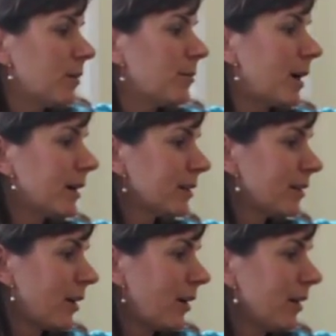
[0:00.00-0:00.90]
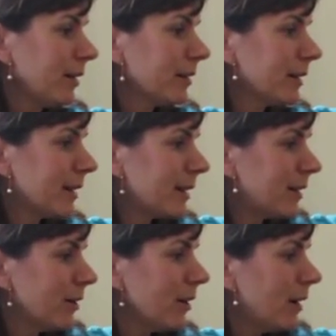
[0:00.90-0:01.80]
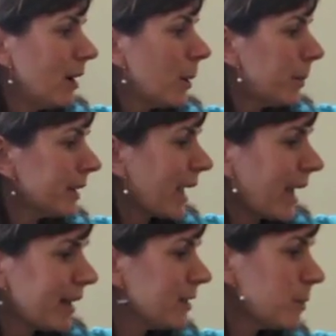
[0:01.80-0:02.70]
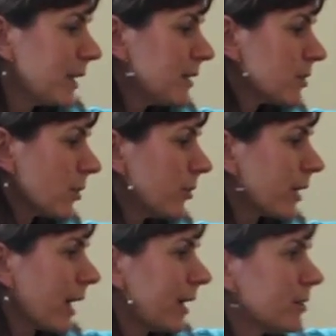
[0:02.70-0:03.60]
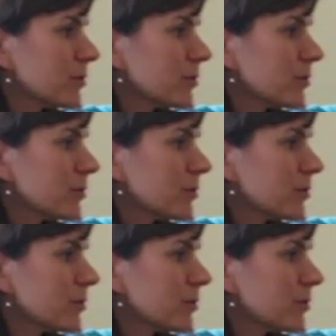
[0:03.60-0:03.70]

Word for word: mung dal here, but canned beans are okay.